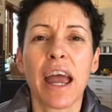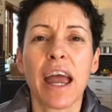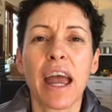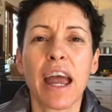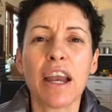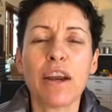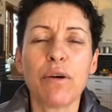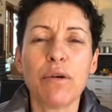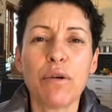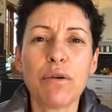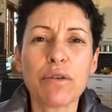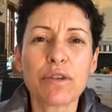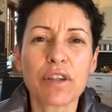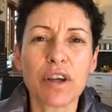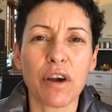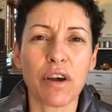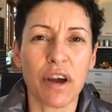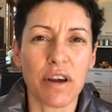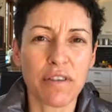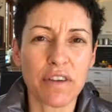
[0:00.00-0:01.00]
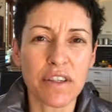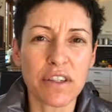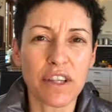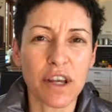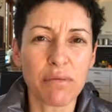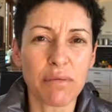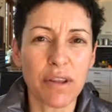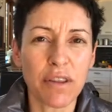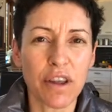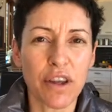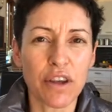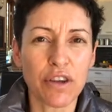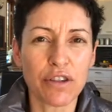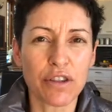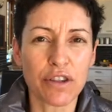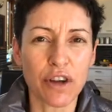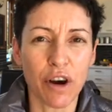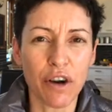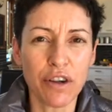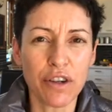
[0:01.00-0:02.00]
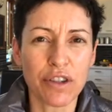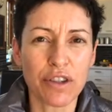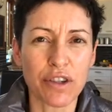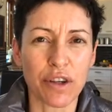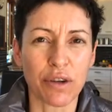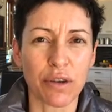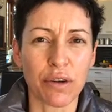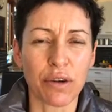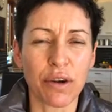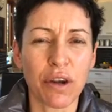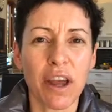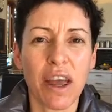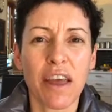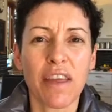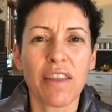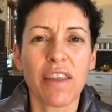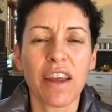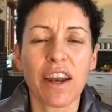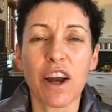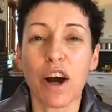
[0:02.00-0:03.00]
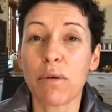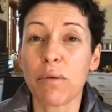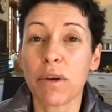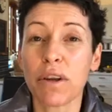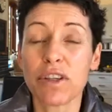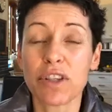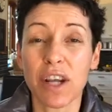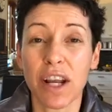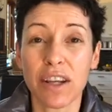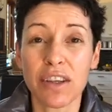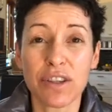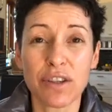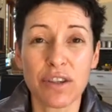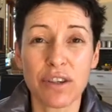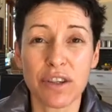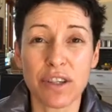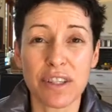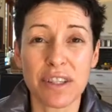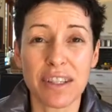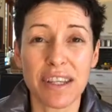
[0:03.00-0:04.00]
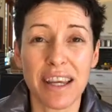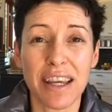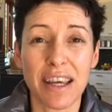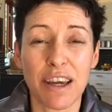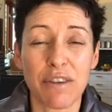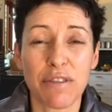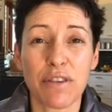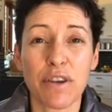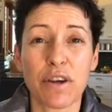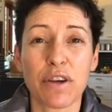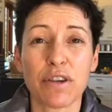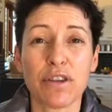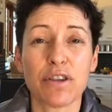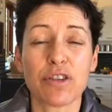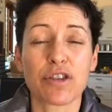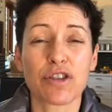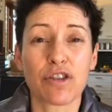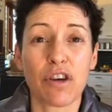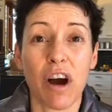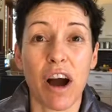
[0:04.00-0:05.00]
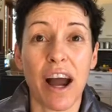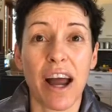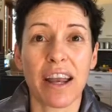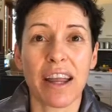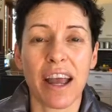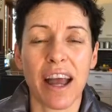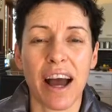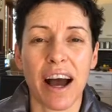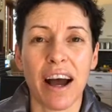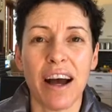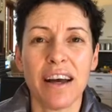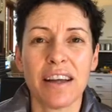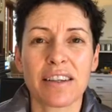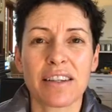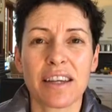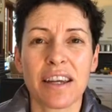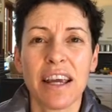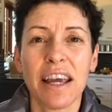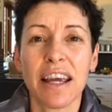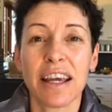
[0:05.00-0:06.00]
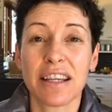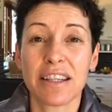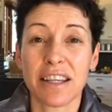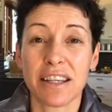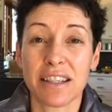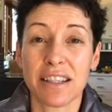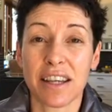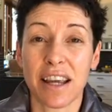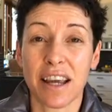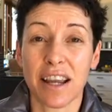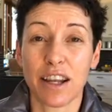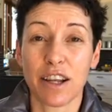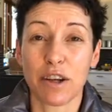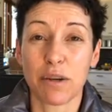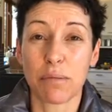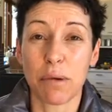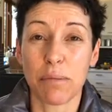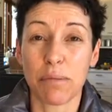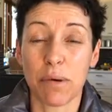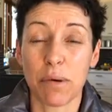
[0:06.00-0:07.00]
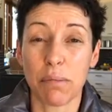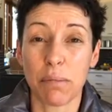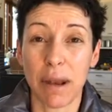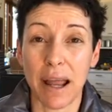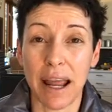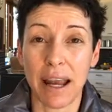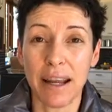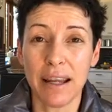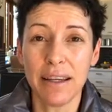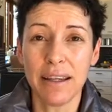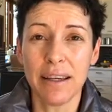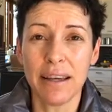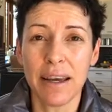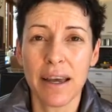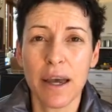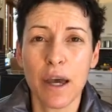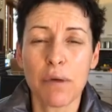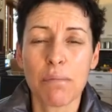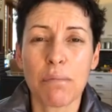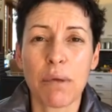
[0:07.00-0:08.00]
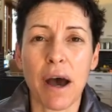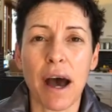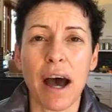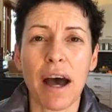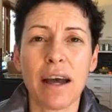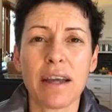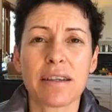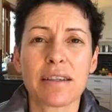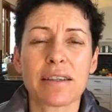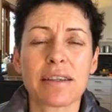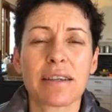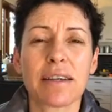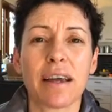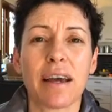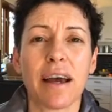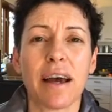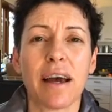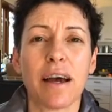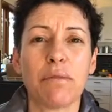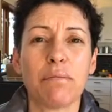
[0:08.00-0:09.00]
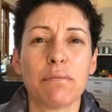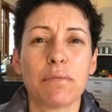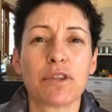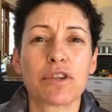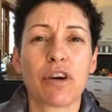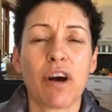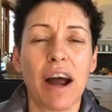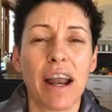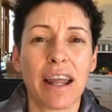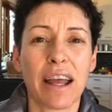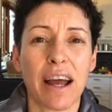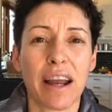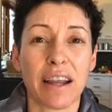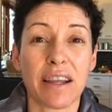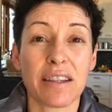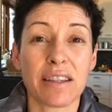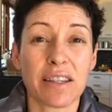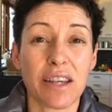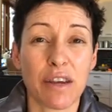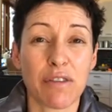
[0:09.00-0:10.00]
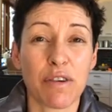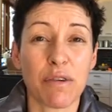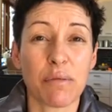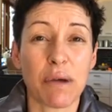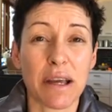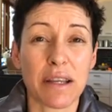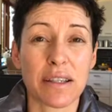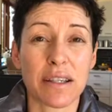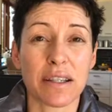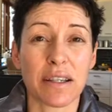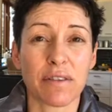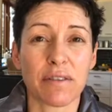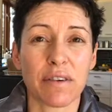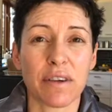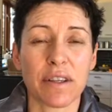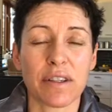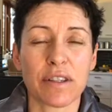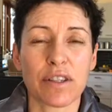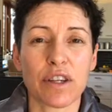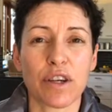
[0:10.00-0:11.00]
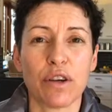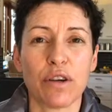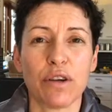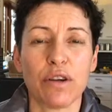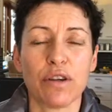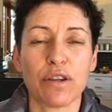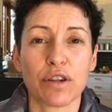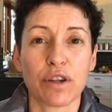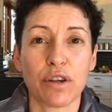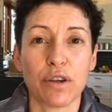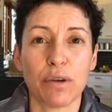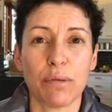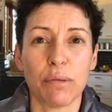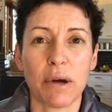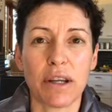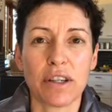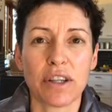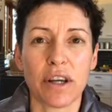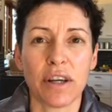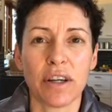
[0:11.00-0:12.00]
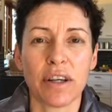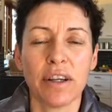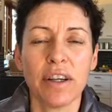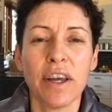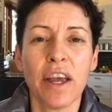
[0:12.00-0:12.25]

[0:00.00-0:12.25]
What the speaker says: And also, if it's something that you don't do, then I want to challenge you to see if you can try it out. It does take a little bit more planning, but try it out and see if it makes a difference to your budget.